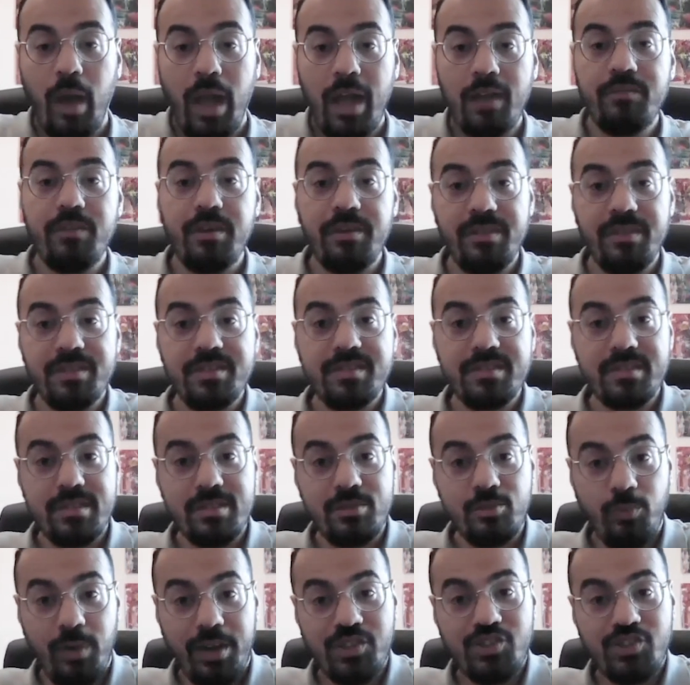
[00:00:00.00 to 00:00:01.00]
Whatever this
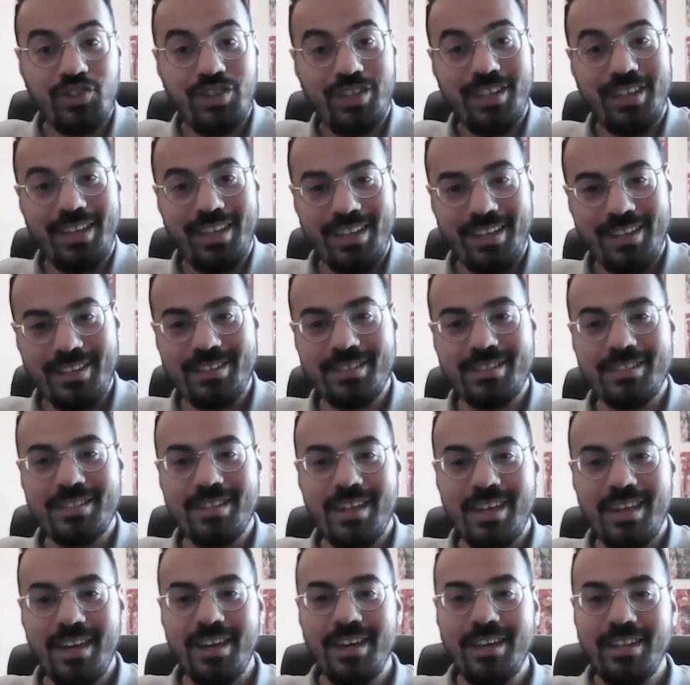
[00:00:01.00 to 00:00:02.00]
situation is,
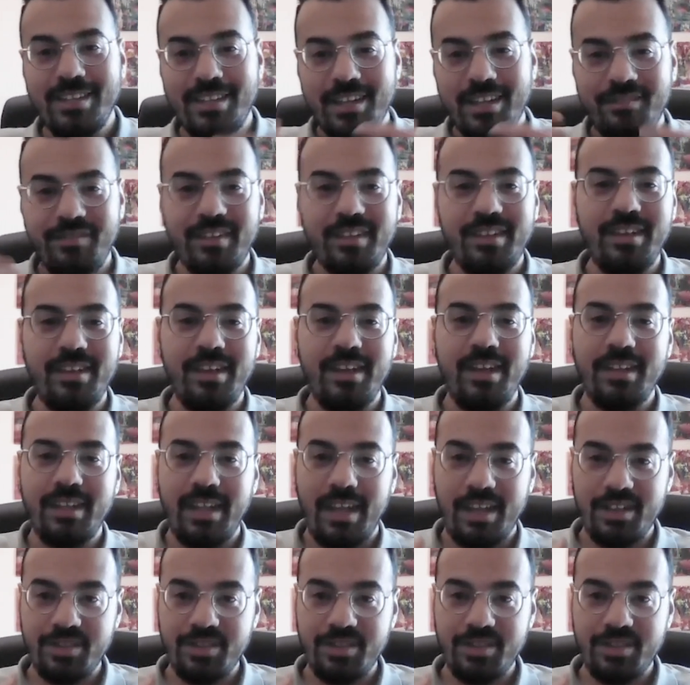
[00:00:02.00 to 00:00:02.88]
definitely